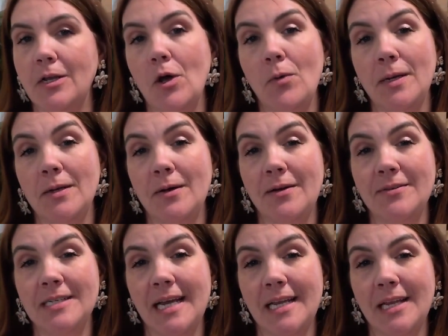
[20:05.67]
like, no, we don't
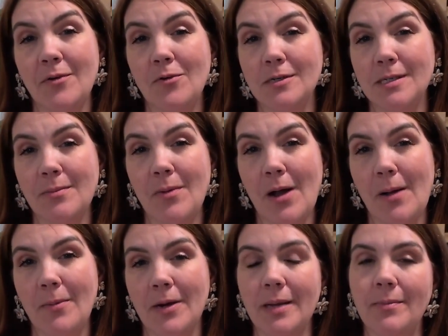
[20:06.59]
have a tiny horse on
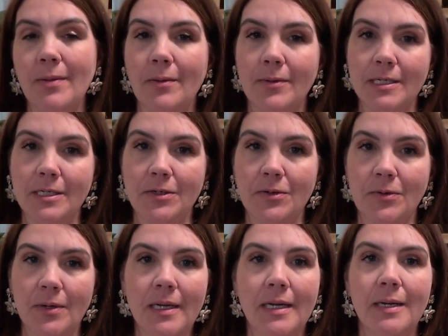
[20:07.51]
property, but we
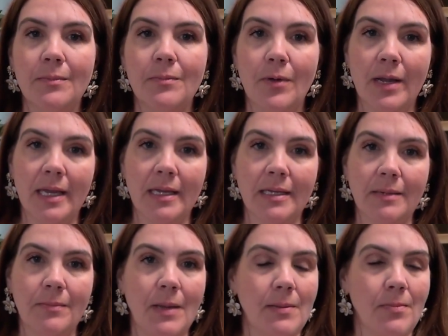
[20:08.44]
do bring
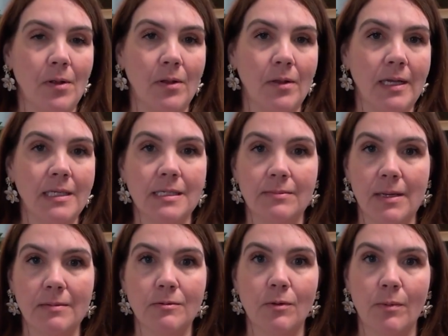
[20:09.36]
in people. And
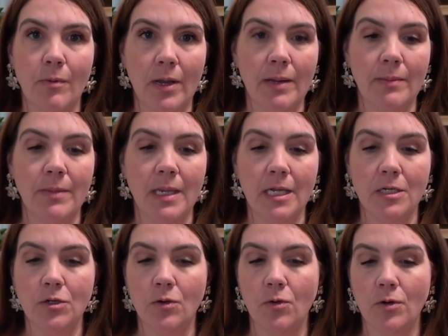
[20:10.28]
sometimes we bring in
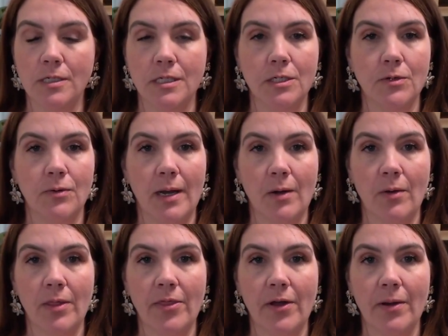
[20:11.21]
miniature horse and do
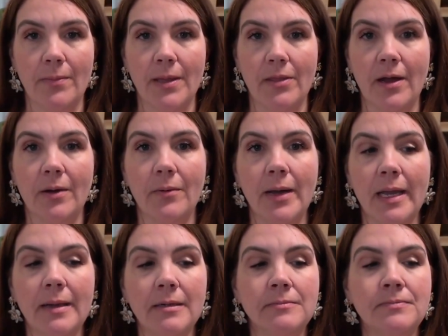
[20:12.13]
equine therapy that
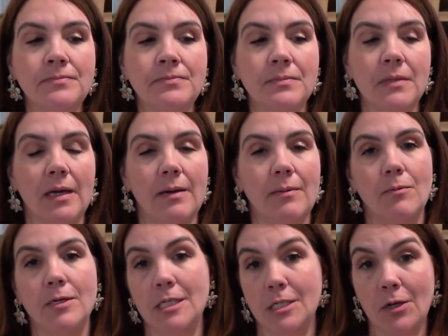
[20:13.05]
way.
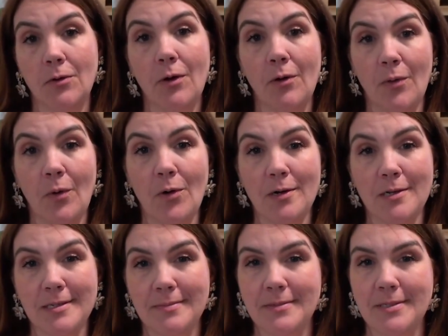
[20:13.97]
We just don't own the
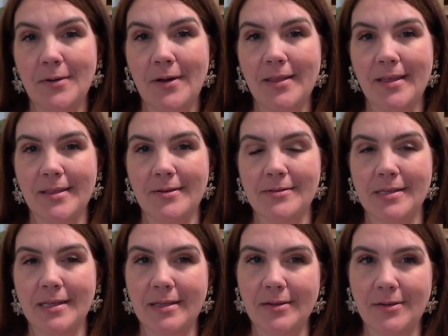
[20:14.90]
horse. So I thought that
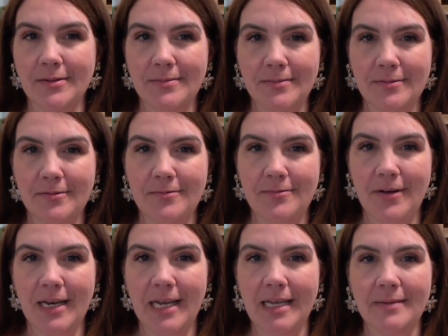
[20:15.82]
was a little
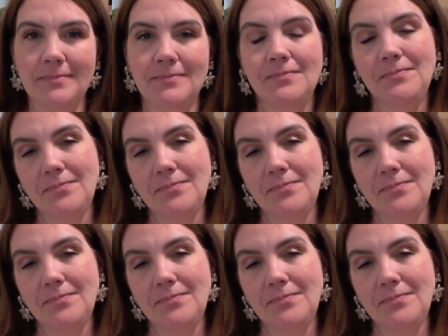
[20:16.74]
funny